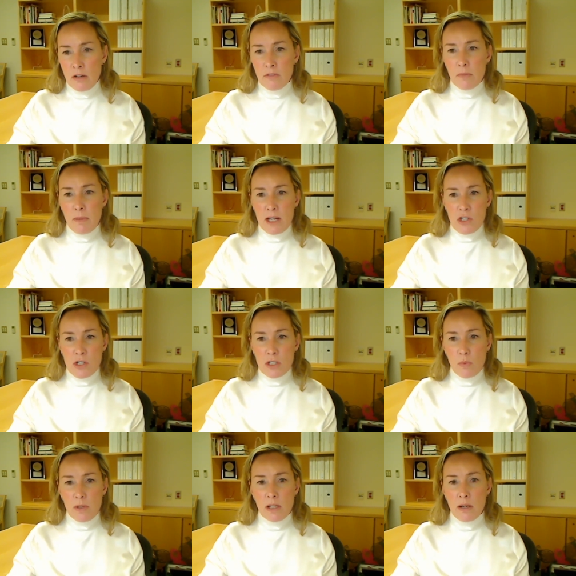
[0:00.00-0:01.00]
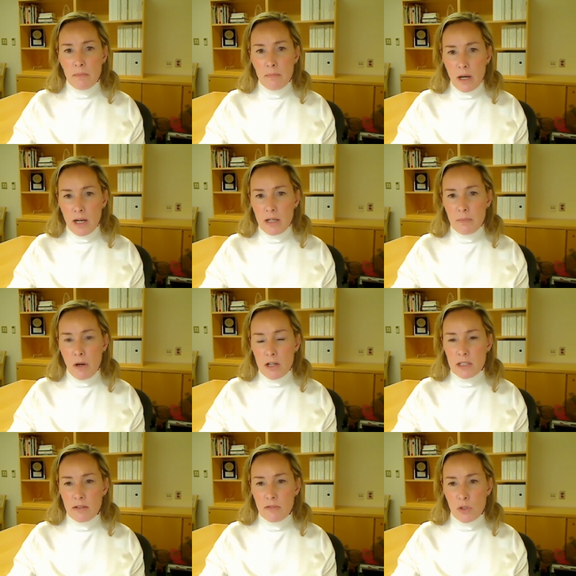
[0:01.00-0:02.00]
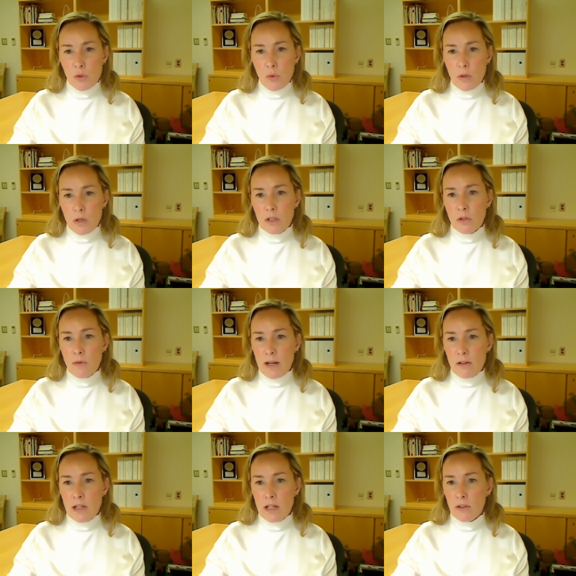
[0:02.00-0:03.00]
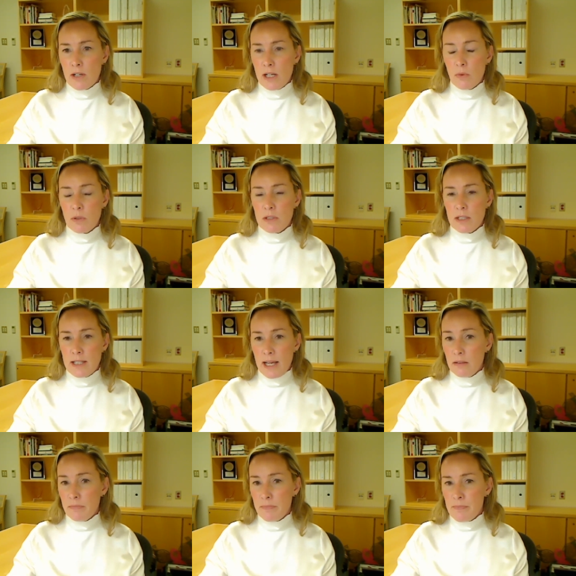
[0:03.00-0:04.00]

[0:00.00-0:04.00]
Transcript: for patients with combined positive score greater than or equal to 10.